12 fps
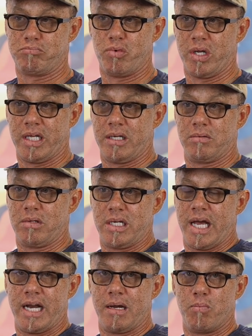really
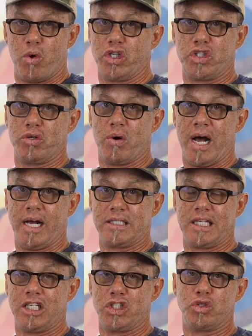getting
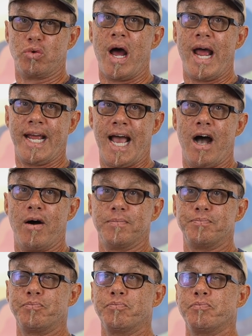moisturized and it's drying
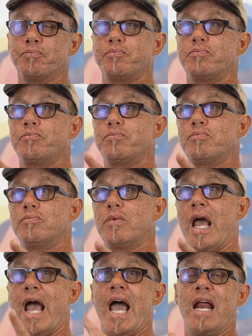out.
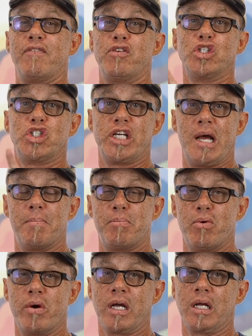And if you're
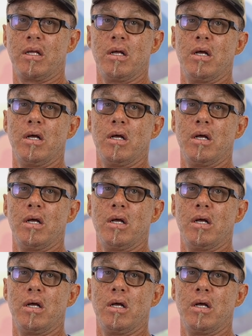shampooing,